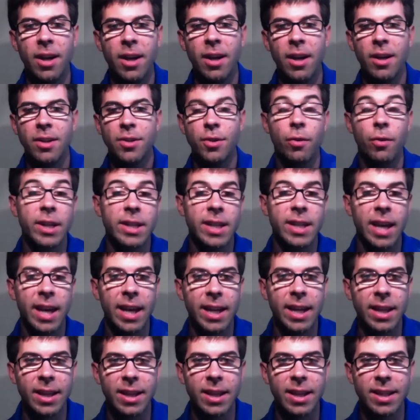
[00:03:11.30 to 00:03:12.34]
to
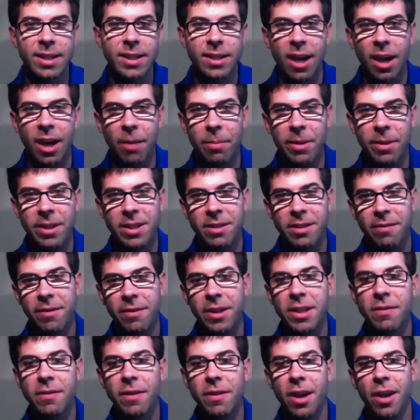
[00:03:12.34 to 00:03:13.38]
retain these copies of these
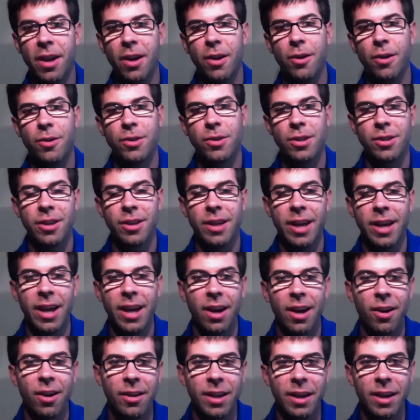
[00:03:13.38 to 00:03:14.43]
videos and to get
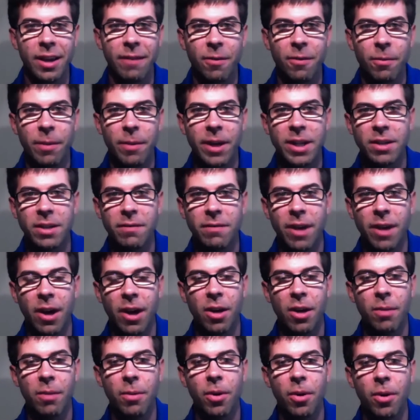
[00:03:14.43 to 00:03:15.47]
all the information
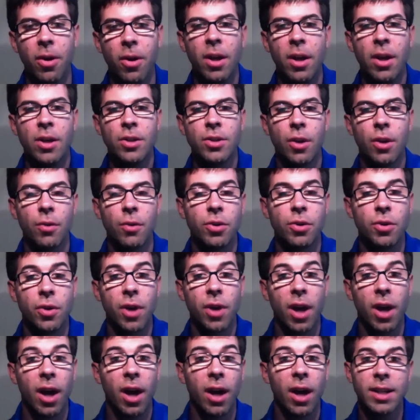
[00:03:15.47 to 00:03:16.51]
valuable. So to
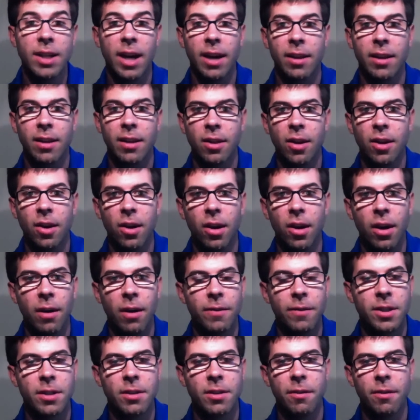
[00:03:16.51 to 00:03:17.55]
contact the law
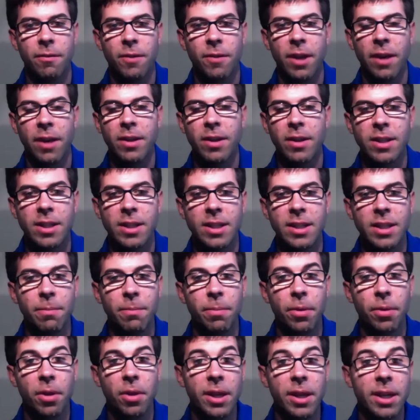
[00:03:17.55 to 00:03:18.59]
offices of David Azizi,
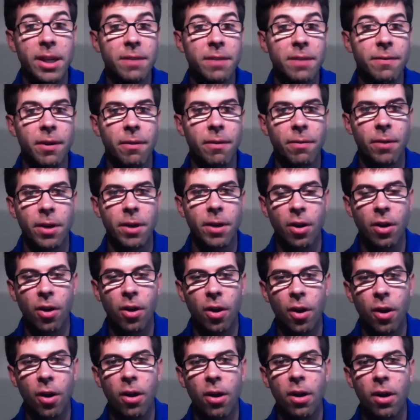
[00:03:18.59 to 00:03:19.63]
please feel free to
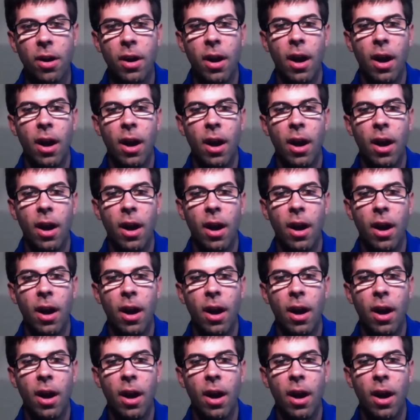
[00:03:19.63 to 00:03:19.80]
call.